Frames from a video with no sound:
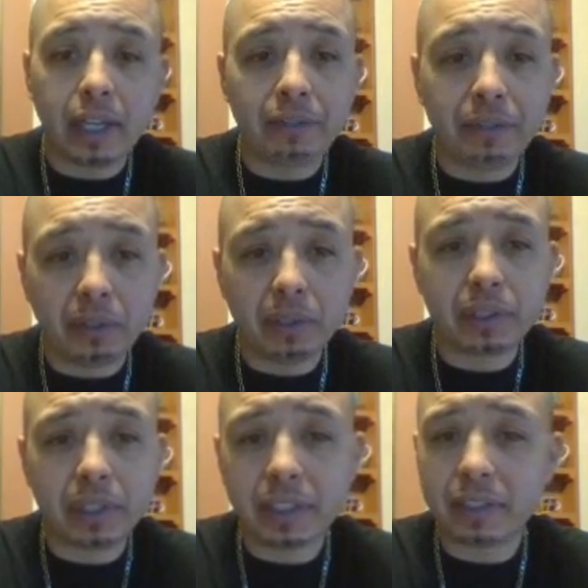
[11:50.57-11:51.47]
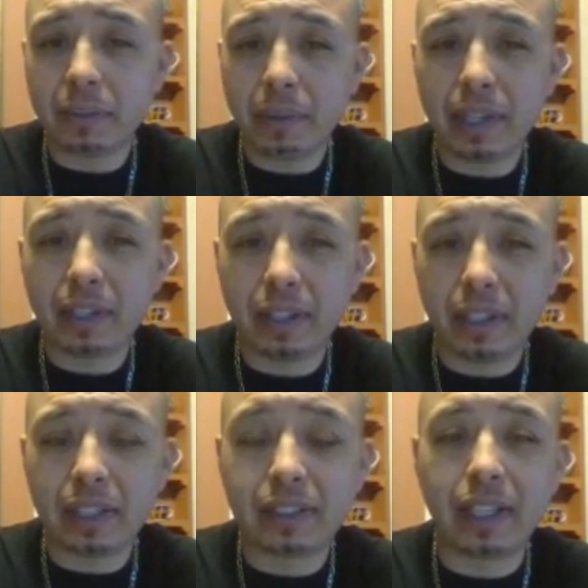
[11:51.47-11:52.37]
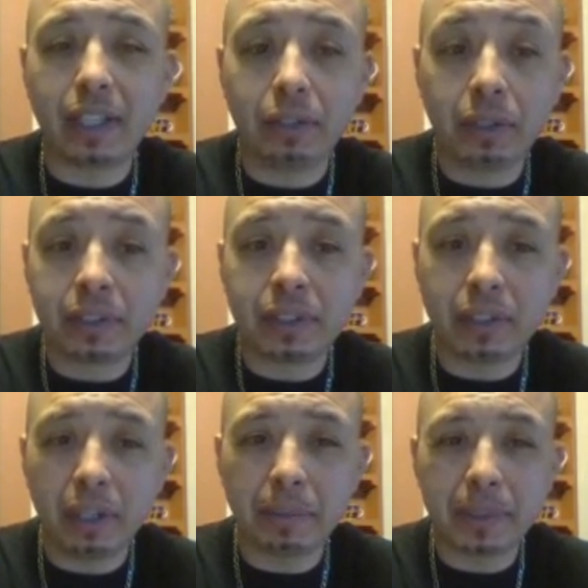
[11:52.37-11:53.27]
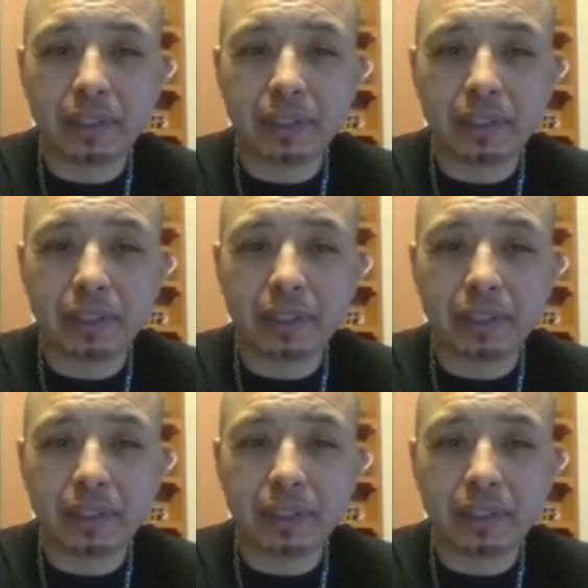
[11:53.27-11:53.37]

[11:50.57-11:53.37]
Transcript: if there is things in the way, you can still hear them.